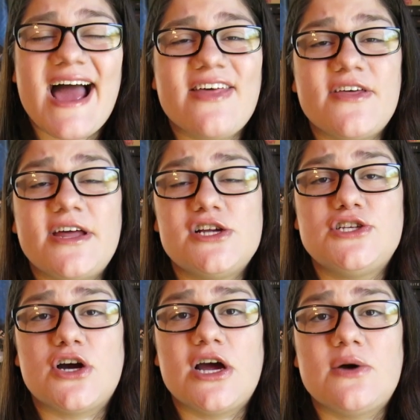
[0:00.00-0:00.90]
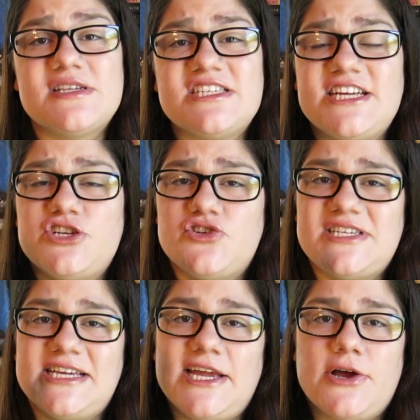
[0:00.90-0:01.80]
I thought Adara was an
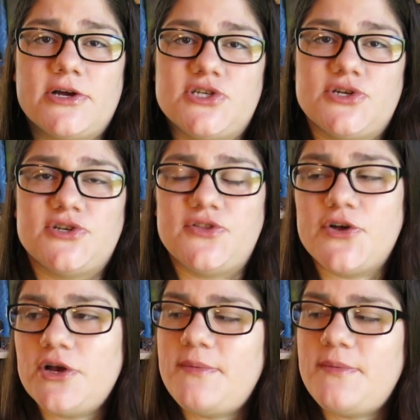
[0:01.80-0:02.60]
interesting character to learn